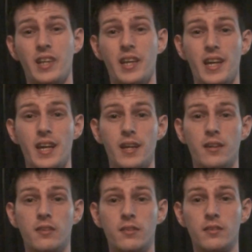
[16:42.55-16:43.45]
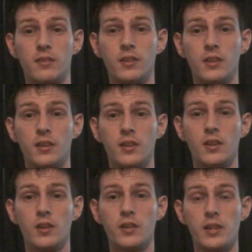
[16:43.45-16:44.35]

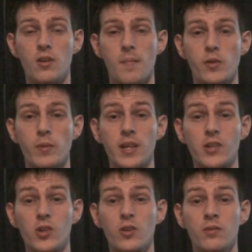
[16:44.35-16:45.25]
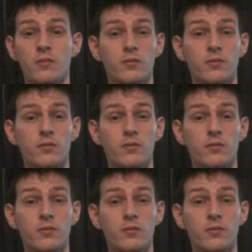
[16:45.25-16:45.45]
there's not much we can do.